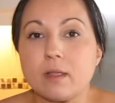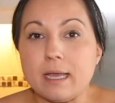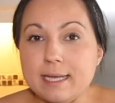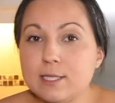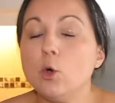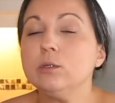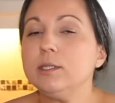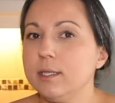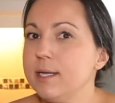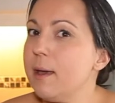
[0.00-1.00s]
It's only
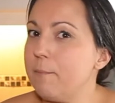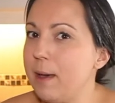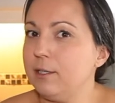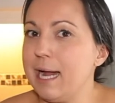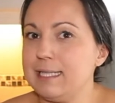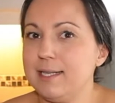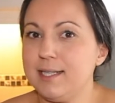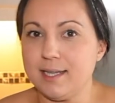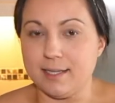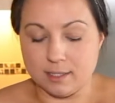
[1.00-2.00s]
gonna get better as it
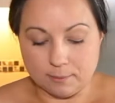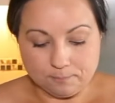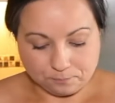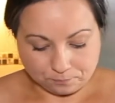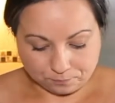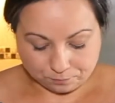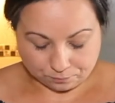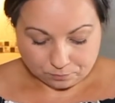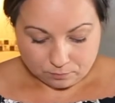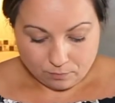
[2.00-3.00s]
sits.
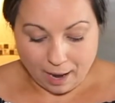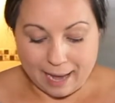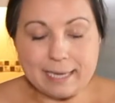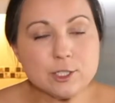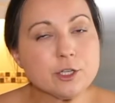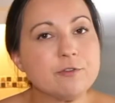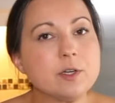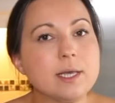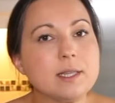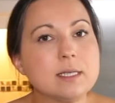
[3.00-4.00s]
I actually
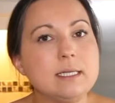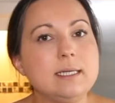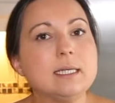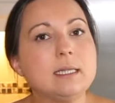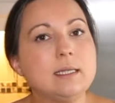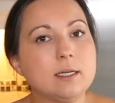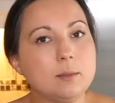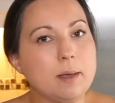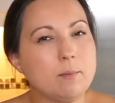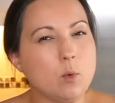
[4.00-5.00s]
feel like this needs a little
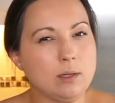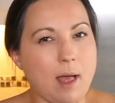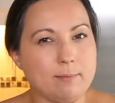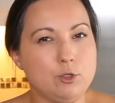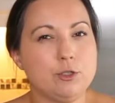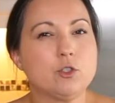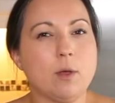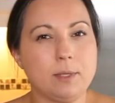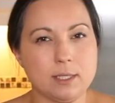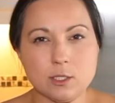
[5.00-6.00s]
bit more lime juice, so
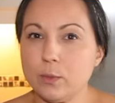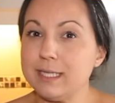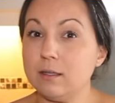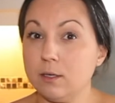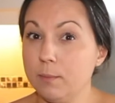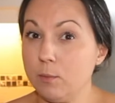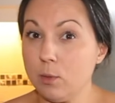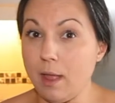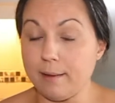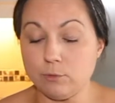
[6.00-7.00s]
I'm gonna squeeze a little bit
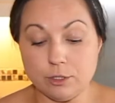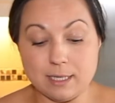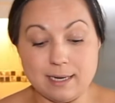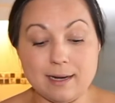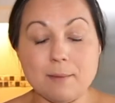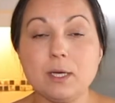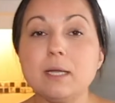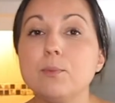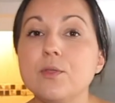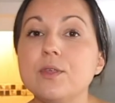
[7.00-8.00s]
more lime juice in, and I'm
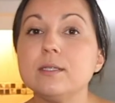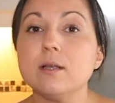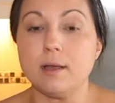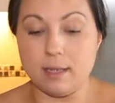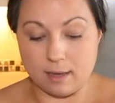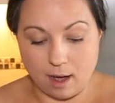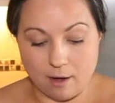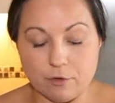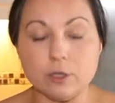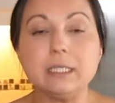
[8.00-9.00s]
gonna put this
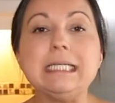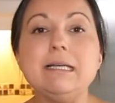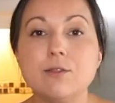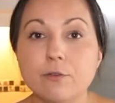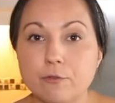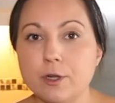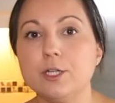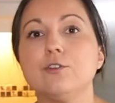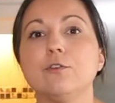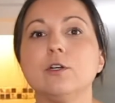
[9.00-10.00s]
covered in the
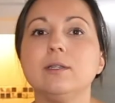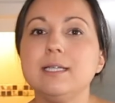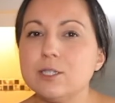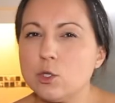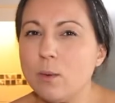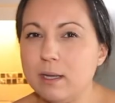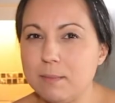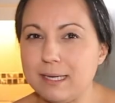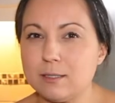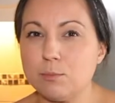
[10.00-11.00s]
fridge for at least 20
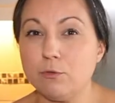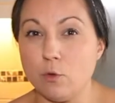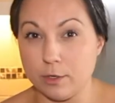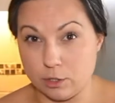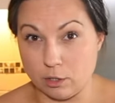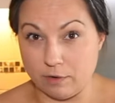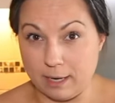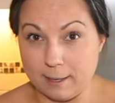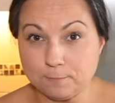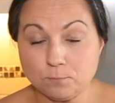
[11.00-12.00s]
minutes before serving it.